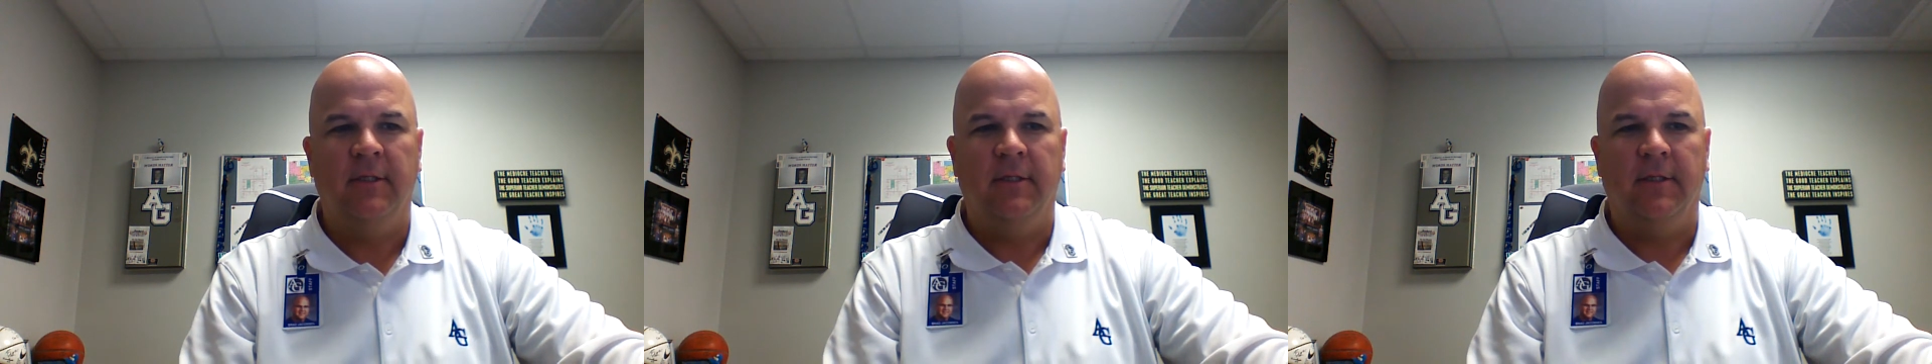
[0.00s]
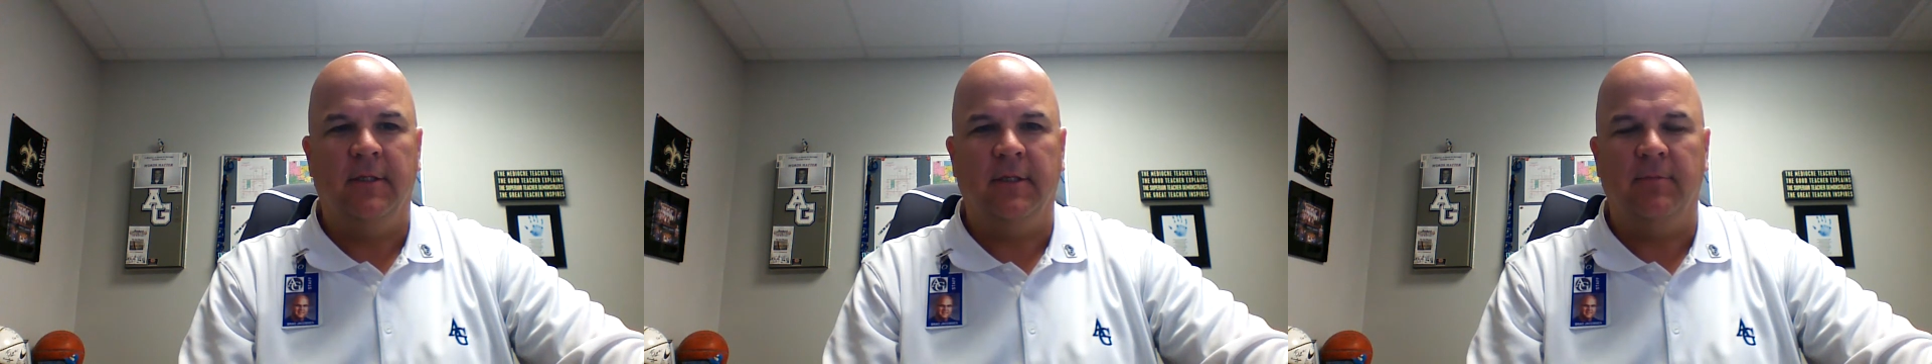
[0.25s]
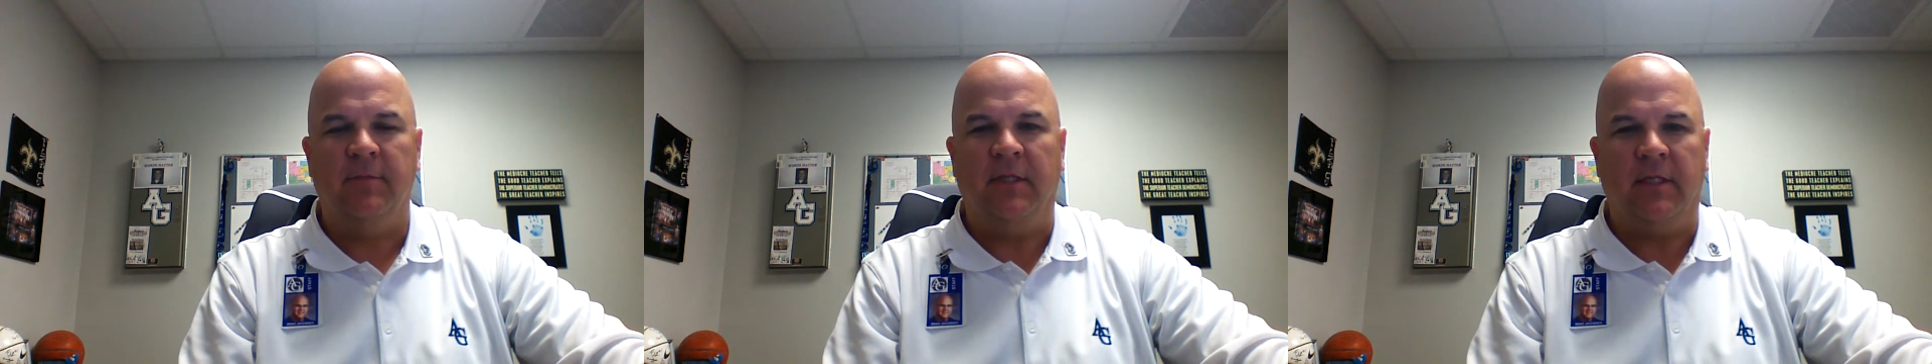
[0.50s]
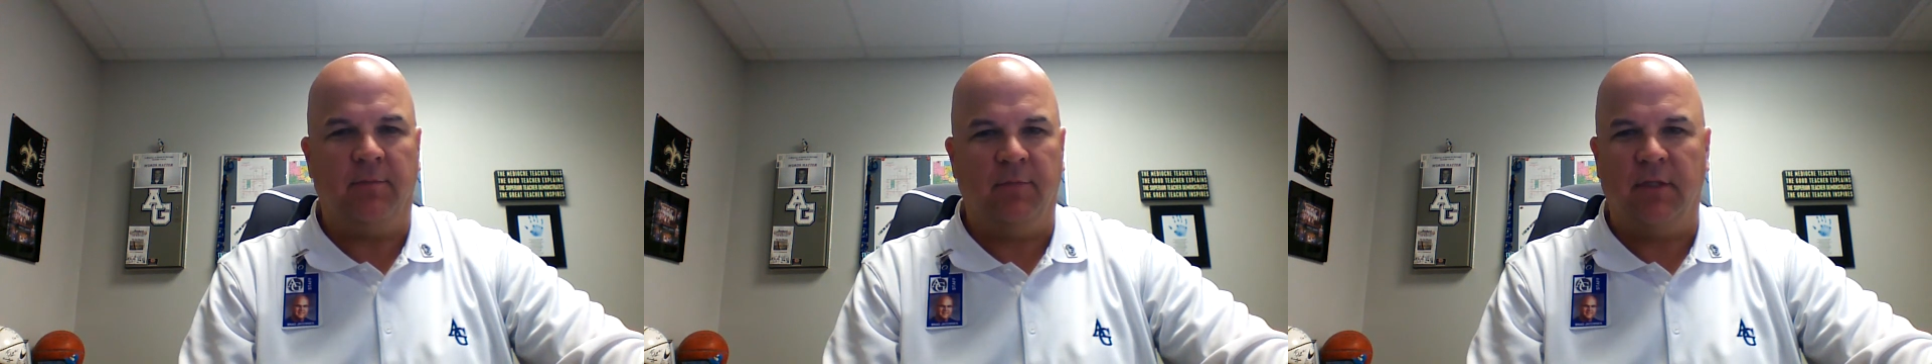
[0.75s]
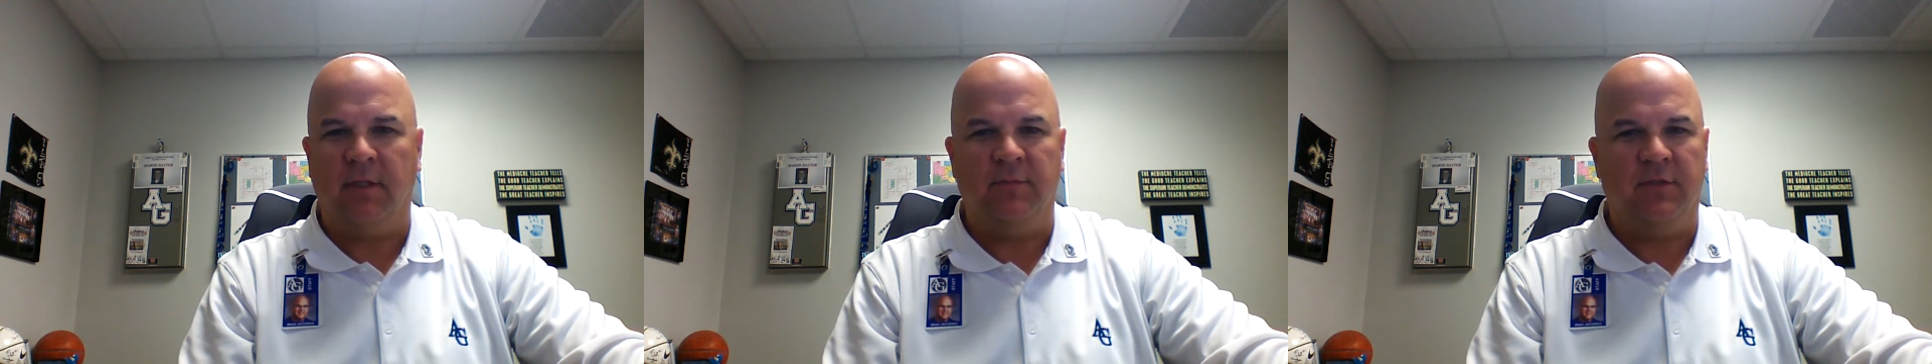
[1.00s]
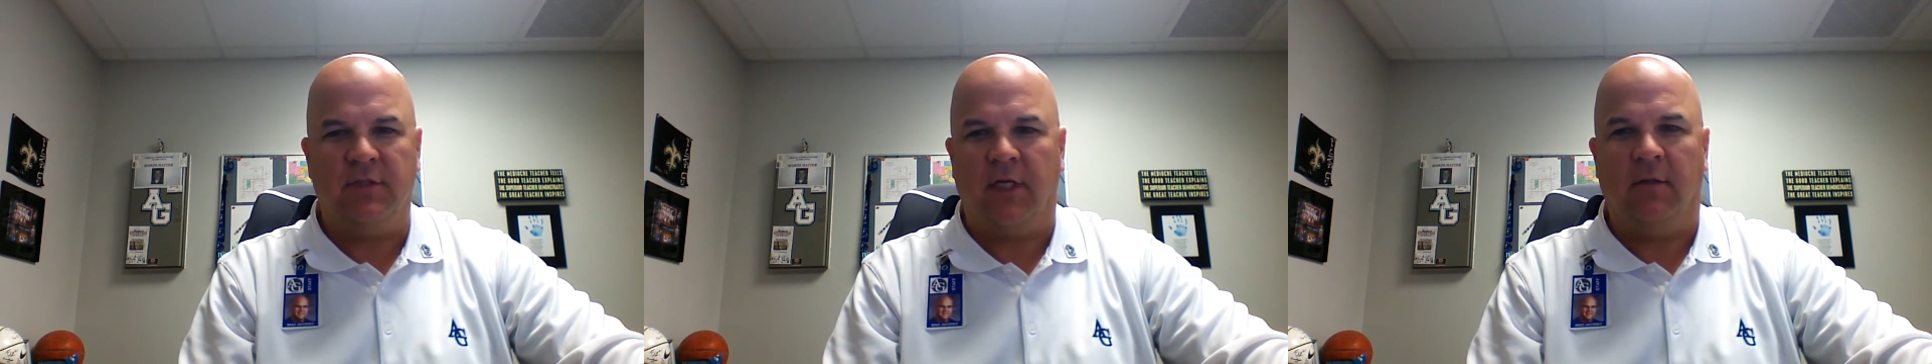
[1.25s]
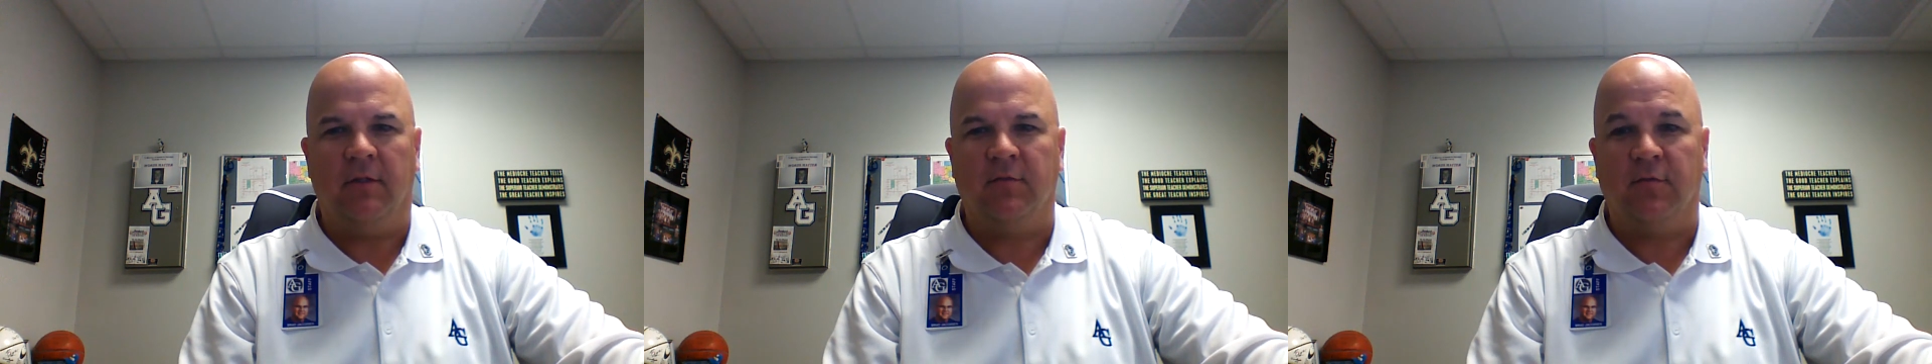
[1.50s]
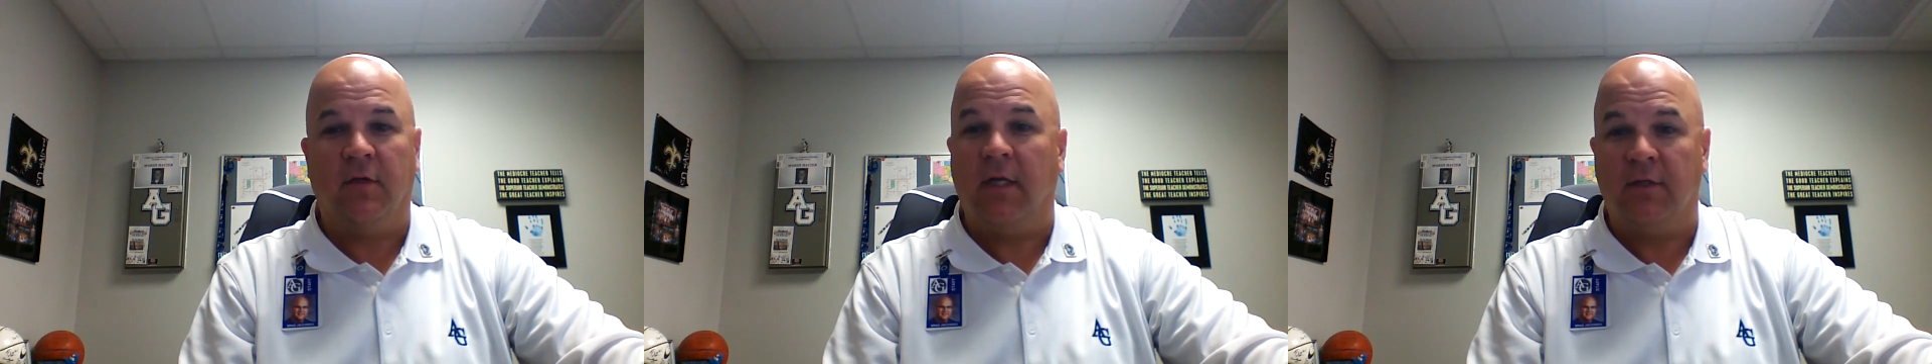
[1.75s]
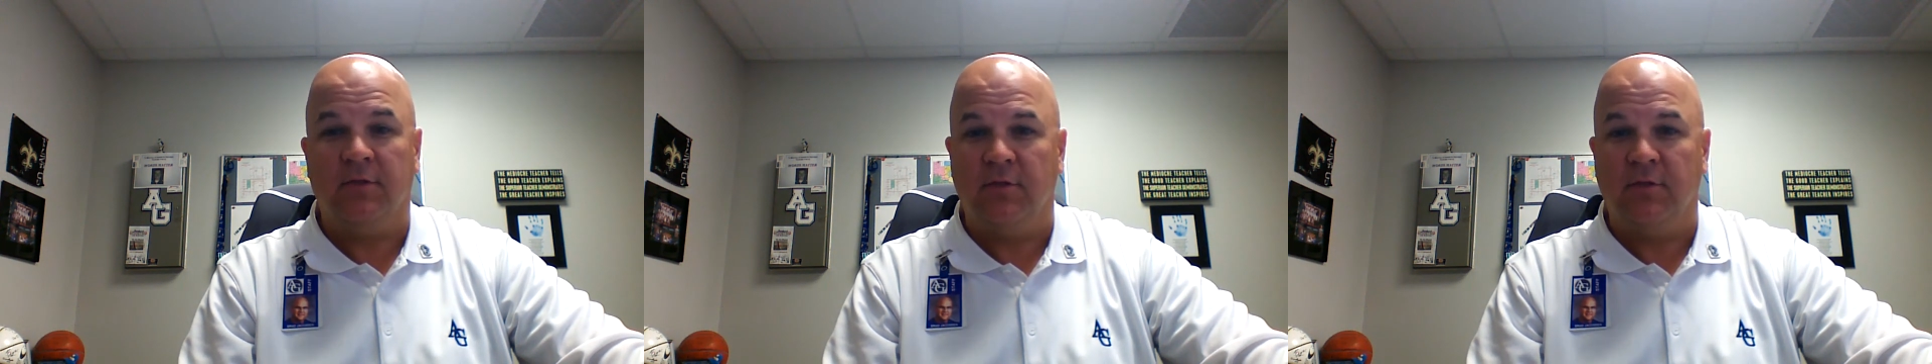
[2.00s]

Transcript: and that becomes a challenge for a lot of